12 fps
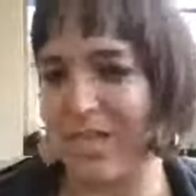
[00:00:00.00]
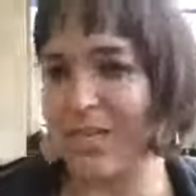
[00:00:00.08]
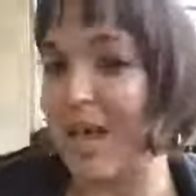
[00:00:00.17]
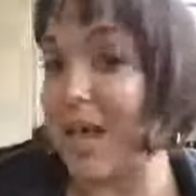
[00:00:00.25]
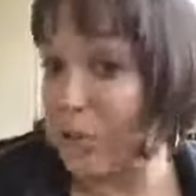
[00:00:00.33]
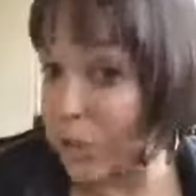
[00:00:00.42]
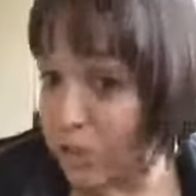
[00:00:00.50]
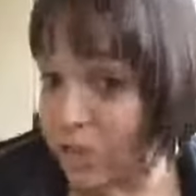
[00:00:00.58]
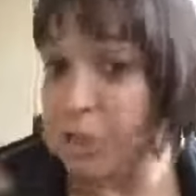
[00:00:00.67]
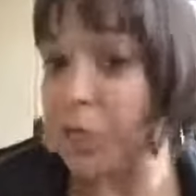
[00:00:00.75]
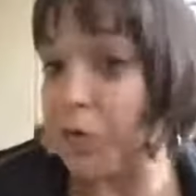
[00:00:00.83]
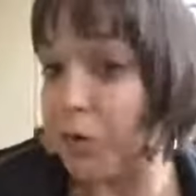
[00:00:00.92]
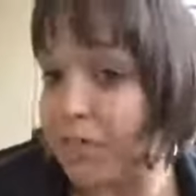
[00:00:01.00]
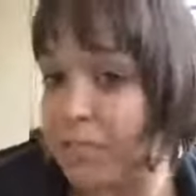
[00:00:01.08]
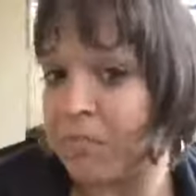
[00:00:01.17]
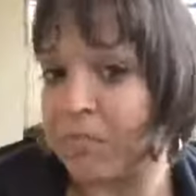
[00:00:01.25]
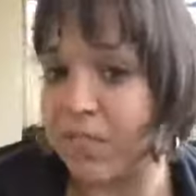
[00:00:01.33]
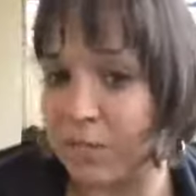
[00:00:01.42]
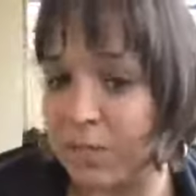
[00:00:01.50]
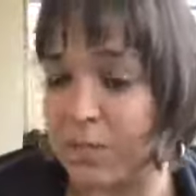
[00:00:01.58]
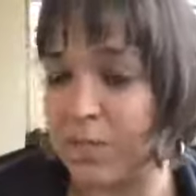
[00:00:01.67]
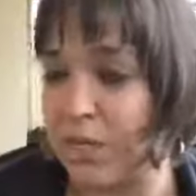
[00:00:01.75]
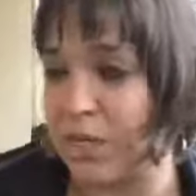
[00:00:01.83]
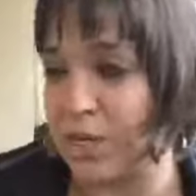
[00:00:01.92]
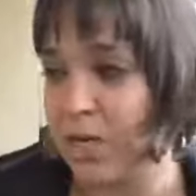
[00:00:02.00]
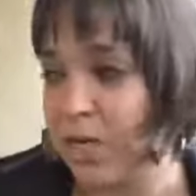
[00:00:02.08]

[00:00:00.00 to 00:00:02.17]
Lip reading: that actually generate some discussion.